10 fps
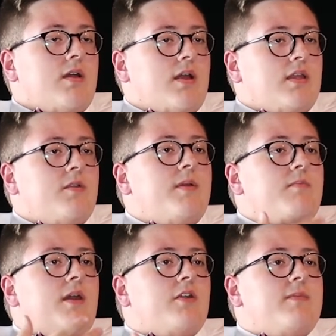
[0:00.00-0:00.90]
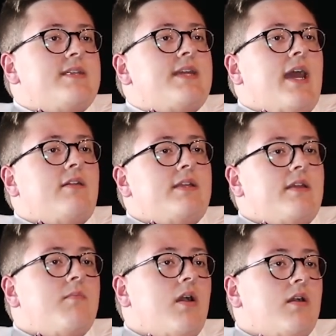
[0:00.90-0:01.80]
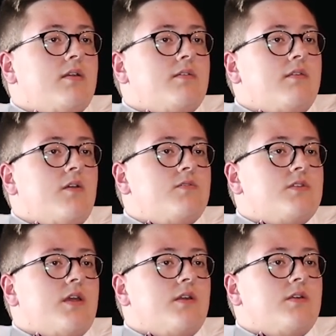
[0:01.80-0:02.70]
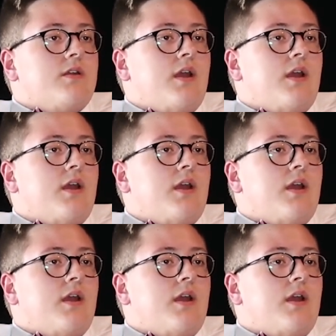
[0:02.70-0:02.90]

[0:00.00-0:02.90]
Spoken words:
a little bit better mentality among those that are